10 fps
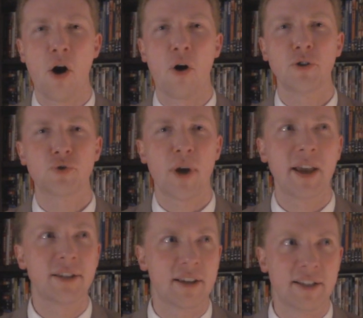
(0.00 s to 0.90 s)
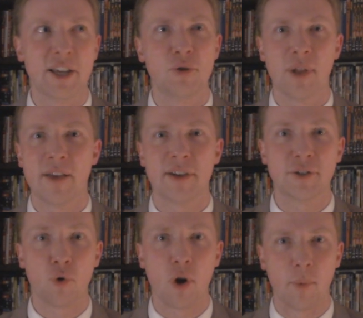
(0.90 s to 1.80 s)
all try to continue life as
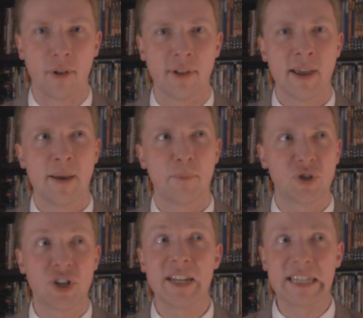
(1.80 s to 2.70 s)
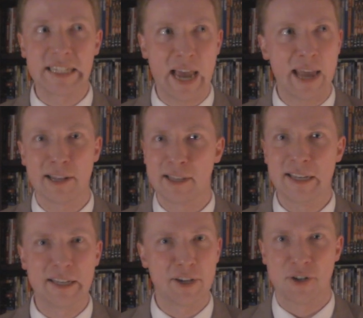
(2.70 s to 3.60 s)
normal, but she decidedly
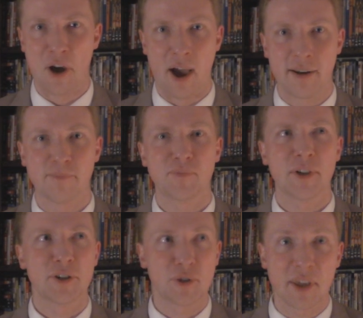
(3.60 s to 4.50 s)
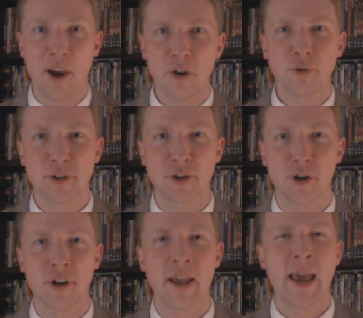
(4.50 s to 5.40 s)
does not. So the character is
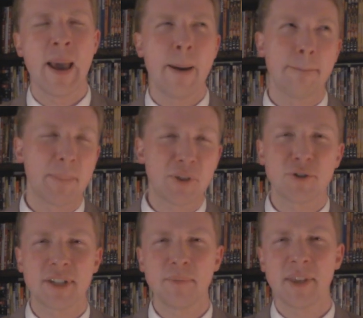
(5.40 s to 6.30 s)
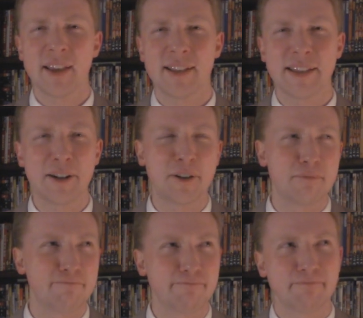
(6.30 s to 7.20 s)
good, but there's something a
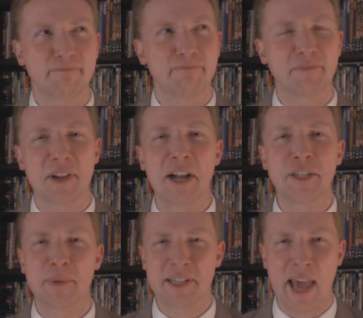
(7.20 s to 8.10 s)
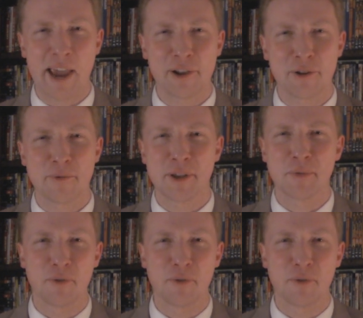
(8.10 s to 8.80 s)
little unspectacular about the